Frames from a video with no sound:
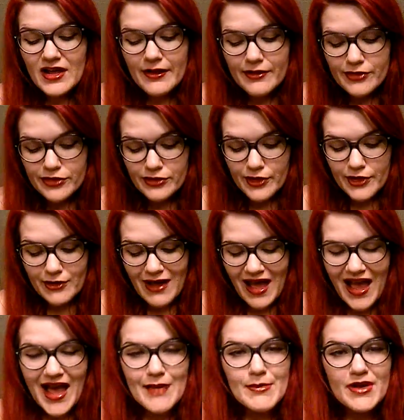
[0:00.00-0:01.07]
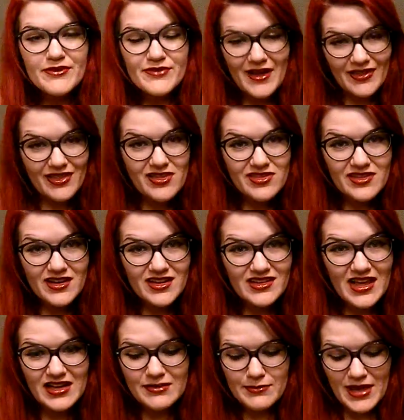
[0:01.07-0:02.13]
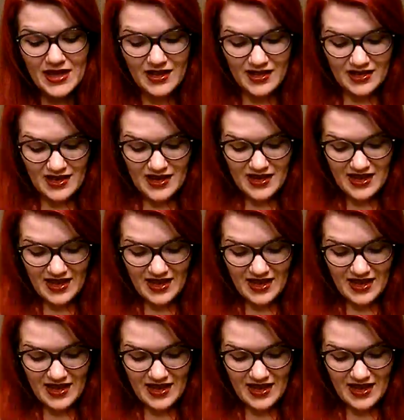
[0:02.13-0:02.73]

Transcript: So I'm finally sitting down and making it,